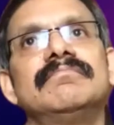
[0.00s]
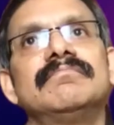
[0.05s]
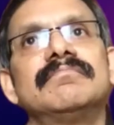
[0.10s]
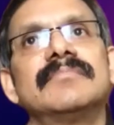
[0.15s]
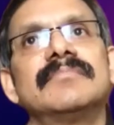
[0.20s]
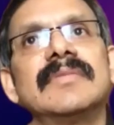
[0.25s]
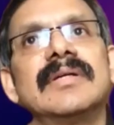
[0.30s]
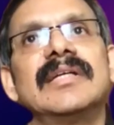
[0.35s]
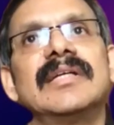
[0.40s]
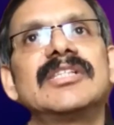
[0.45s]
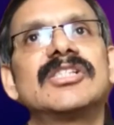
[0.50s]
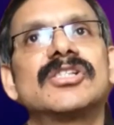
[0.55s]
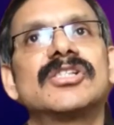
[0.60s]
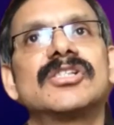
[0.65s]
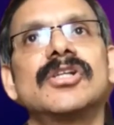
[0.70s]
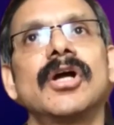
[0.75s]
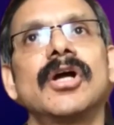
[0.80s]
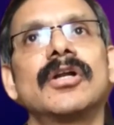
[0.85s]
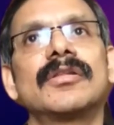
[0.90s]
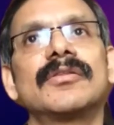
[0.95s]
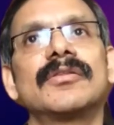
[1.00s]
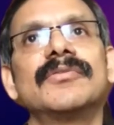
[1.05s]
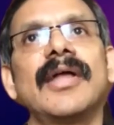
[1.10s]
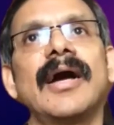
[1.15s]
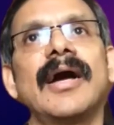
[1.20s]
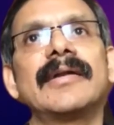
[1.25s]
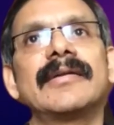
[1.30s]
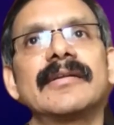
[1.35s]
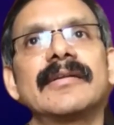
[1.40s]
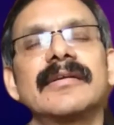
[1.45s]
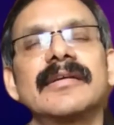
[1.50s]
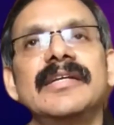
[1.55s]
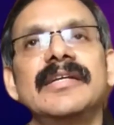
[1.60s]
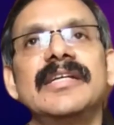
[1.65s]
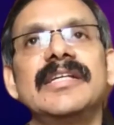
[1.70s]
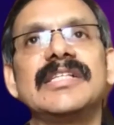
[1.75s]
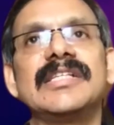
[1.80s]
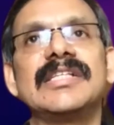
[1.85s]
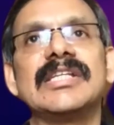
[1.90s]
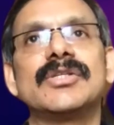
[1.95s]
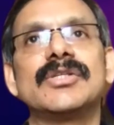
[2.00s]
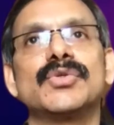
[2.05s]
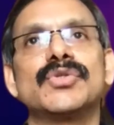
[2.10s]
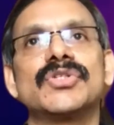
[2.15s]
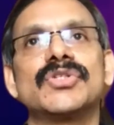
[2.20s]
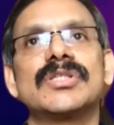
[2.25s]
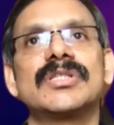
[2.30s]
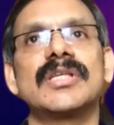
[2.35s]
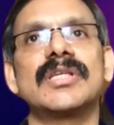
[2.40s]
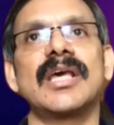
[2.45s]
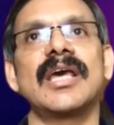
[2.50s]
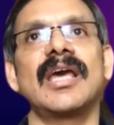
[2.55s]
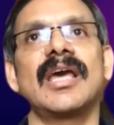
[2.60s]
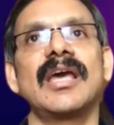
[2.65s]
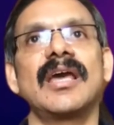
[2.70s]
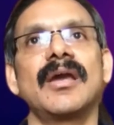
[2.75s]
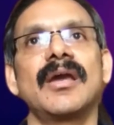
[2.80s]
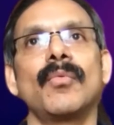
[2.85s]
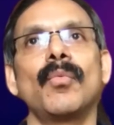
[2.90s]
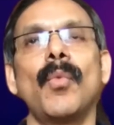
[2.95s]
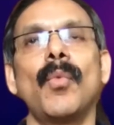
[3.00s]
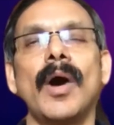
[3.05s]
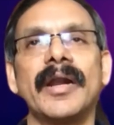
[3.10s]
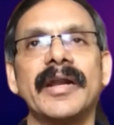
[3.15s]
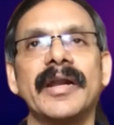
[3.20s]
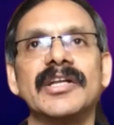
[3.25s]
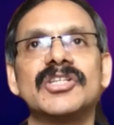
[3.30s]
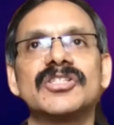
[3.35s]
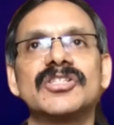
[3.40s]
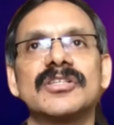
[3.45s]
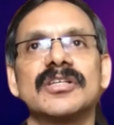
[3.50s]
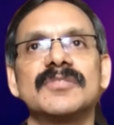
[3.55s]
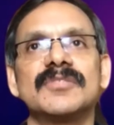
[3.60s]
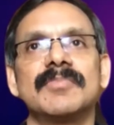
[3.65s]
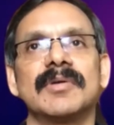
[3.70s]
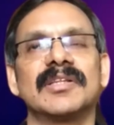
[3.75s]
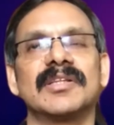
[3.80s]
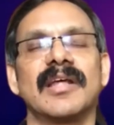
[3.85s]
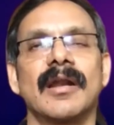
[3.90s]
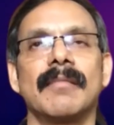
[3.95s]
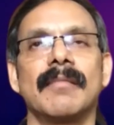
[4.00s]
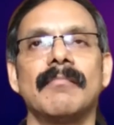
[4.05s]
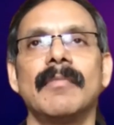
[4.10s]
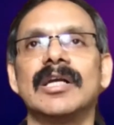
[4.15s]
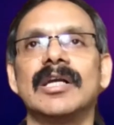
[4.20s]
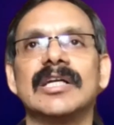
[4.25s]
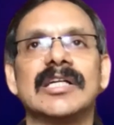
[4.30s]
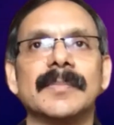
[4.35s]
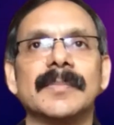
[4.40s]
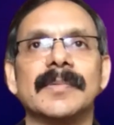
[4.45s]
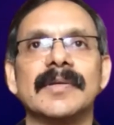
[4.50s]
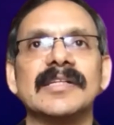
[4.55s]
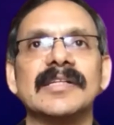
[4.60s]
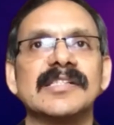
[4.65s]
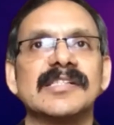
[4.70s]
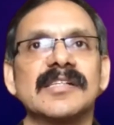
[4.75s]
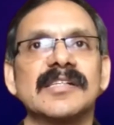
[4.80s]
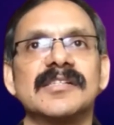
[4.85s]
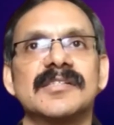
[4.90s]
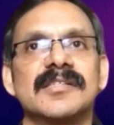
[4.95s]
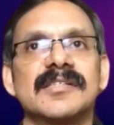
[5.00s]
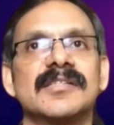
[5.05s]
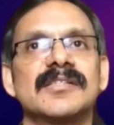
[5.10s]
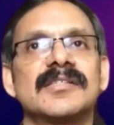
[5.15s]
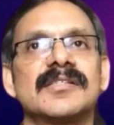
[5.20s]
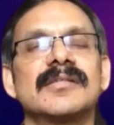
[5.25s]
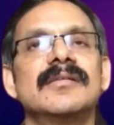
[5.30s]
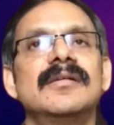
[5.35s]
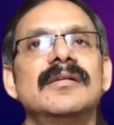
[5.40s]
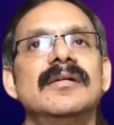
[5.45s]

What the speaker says: It's not that easy to say one instance, but there are multiple instances.